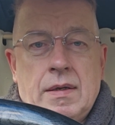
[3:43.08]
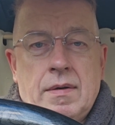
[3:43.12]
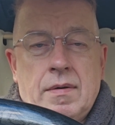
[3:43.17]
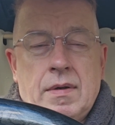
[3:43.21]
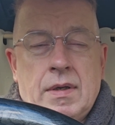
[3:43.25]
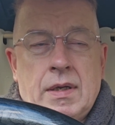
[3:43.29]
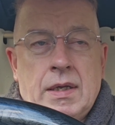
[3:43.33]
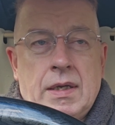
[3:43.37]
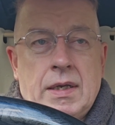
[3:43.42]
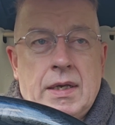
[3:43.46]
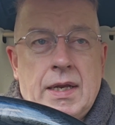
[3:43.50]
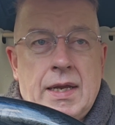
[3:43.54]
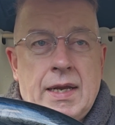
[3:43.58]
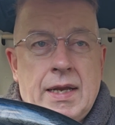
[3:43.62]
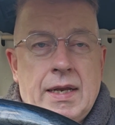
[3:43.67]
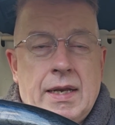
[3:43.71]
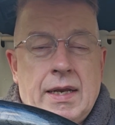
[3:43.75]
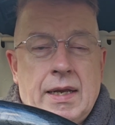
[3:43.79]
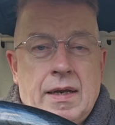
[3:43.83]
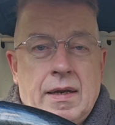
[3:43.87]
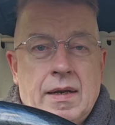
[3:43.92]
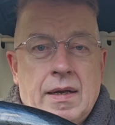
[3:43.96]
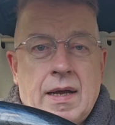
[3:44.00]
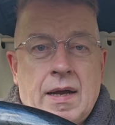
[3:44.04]
and
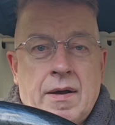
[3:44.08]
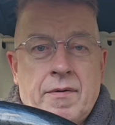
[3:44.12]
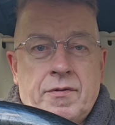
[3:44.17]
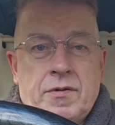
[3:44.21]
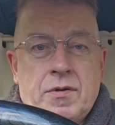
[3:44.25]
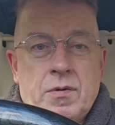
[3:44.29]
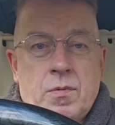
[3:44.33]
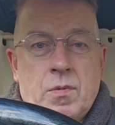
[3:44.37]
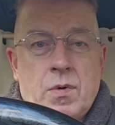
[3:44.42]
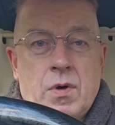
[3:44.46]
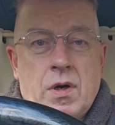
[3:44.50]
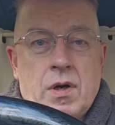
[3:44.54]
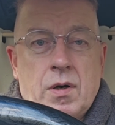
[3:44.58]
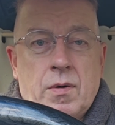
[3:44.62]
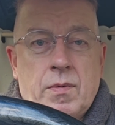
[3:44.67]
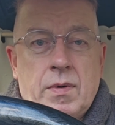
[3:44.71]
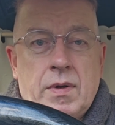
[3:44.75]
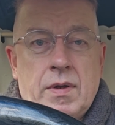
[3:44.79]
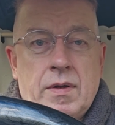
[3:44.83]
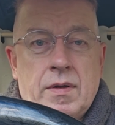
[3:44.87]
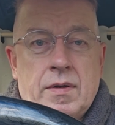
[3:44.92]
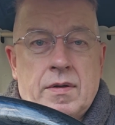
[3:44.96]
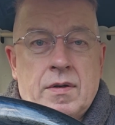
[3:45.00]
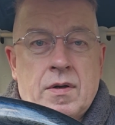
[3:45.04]
eating after work
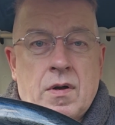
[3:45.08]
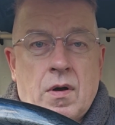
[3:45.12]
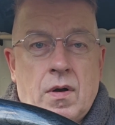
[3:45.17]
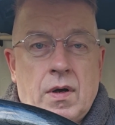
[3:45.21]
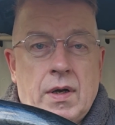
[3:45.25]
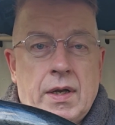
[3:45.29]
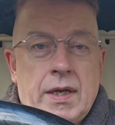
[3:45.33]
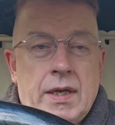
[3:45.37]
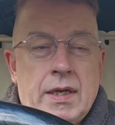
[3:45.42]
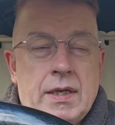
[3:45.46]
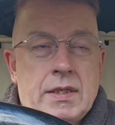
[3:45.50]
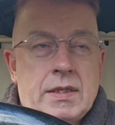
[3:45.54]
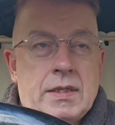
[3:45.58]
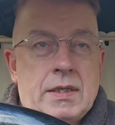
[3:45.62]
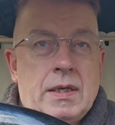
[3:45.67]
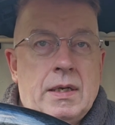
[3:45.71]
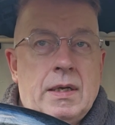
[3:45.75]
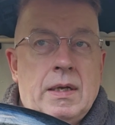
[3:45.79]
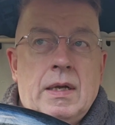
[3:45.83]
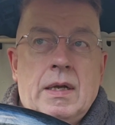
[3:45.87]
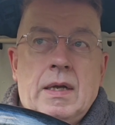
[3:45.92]
with colleagues.